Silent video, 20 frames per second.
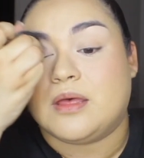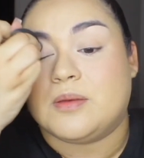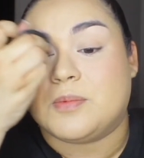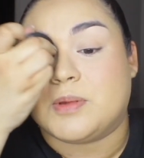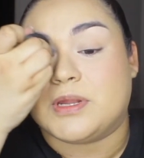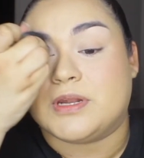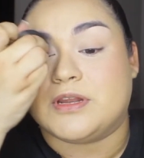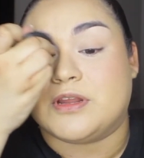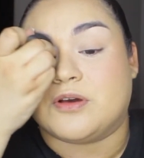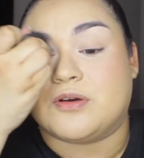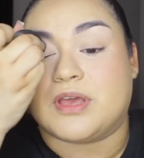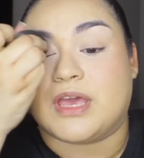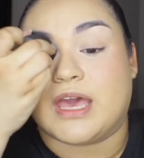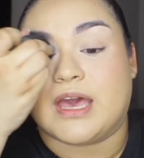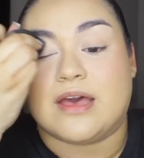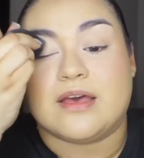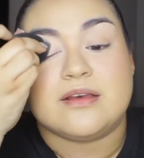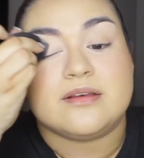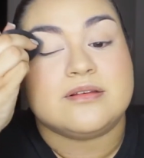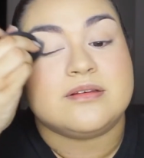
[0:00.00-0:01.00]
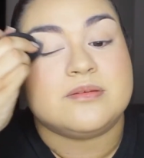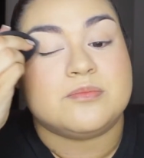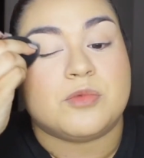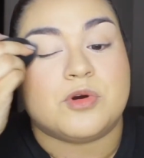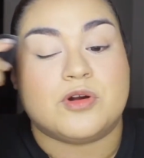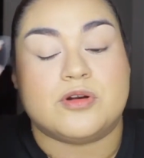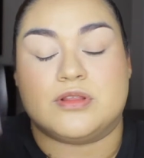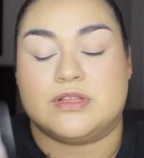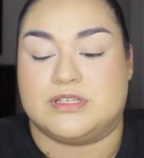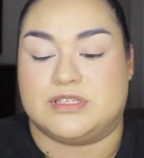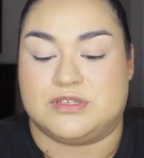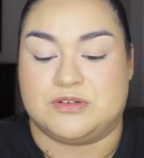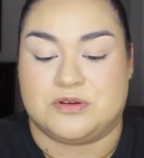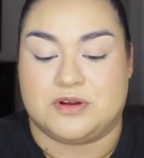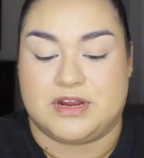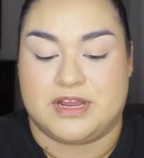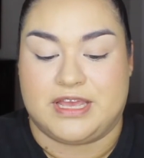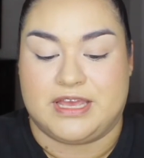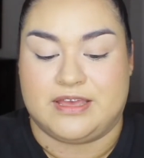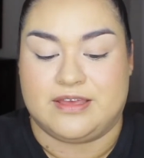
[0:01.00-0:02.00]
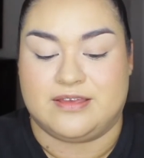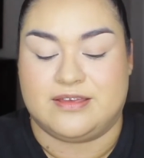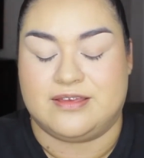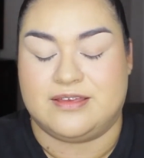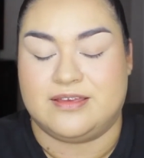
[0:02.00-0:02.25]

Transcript: no, yeah. Moral of the story,